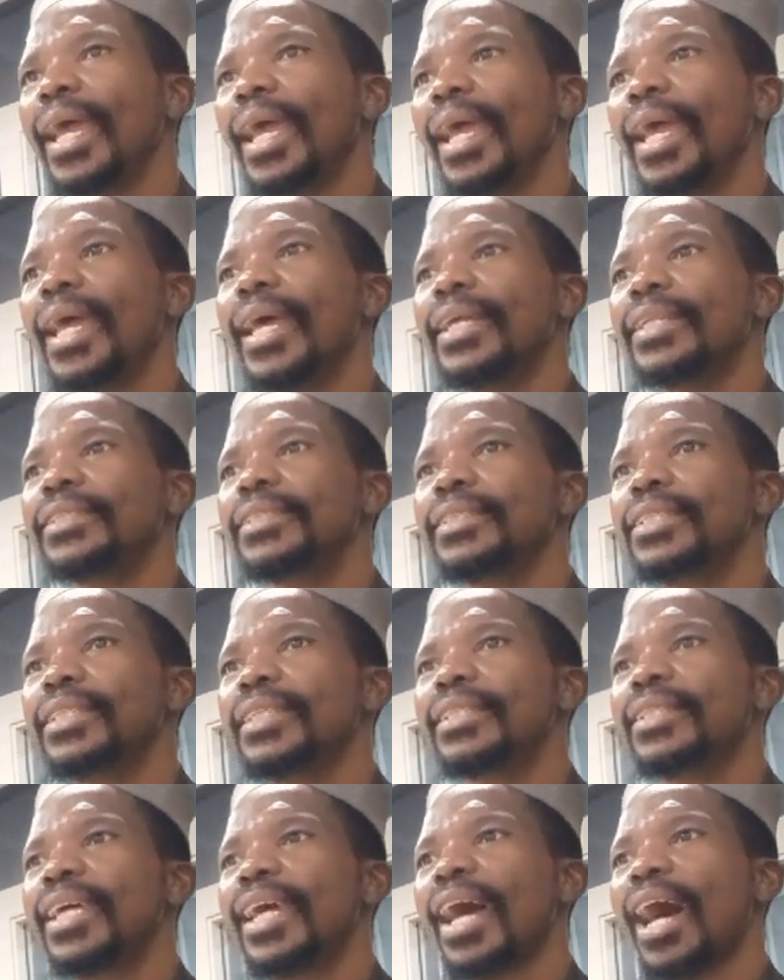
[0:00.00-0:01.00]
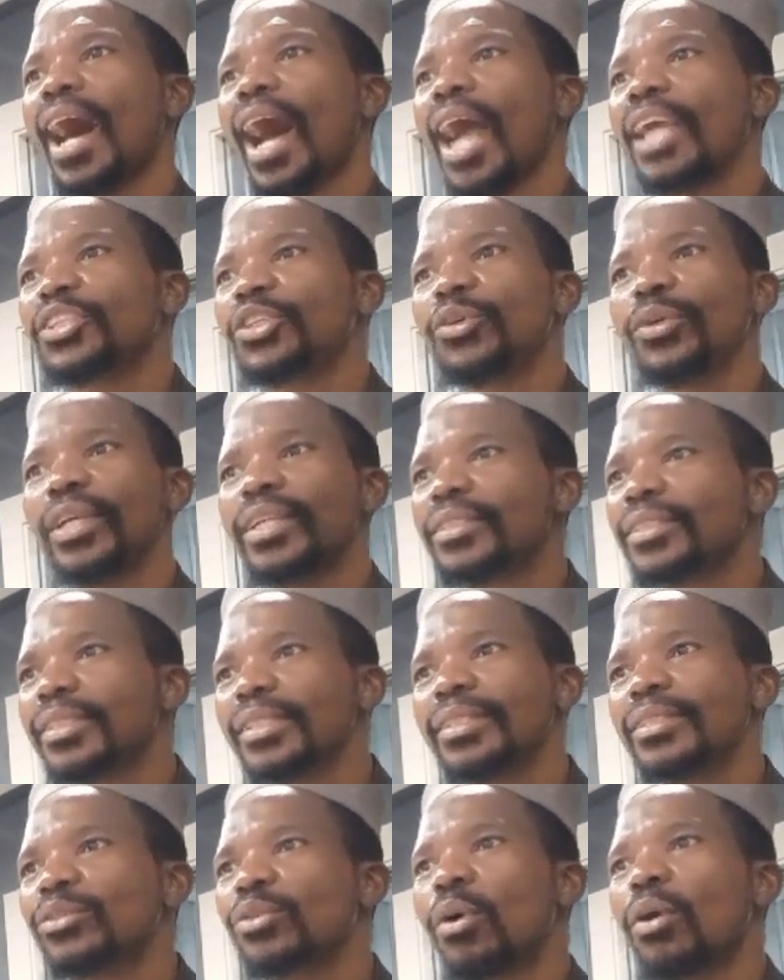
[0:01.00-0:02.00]
and the
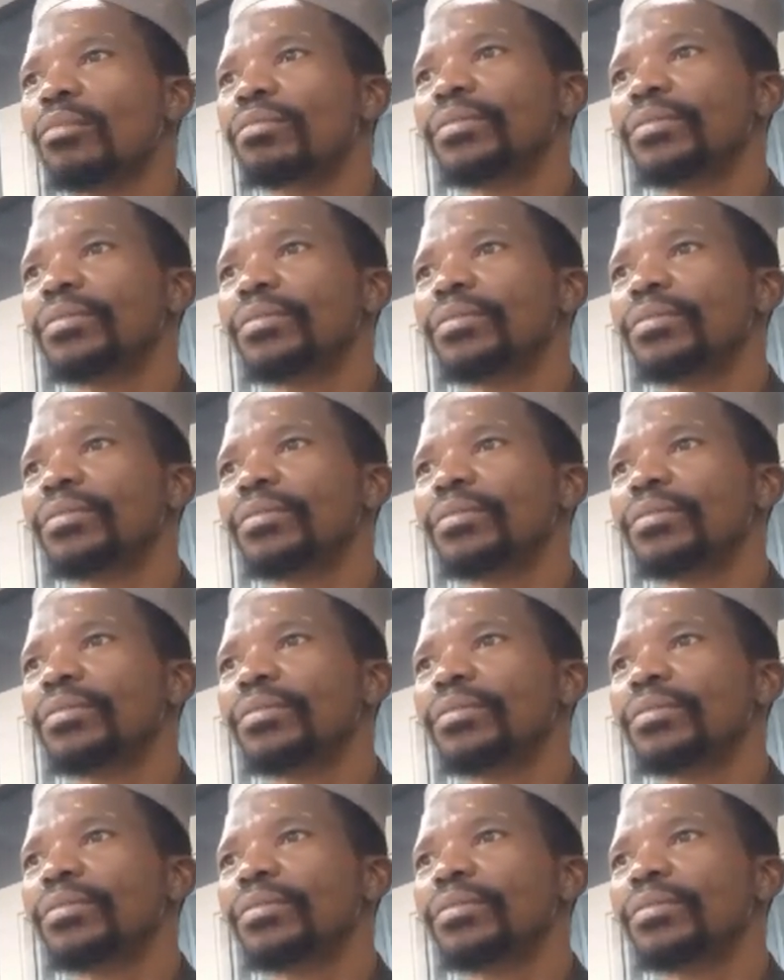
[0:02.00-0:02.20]
accuracies of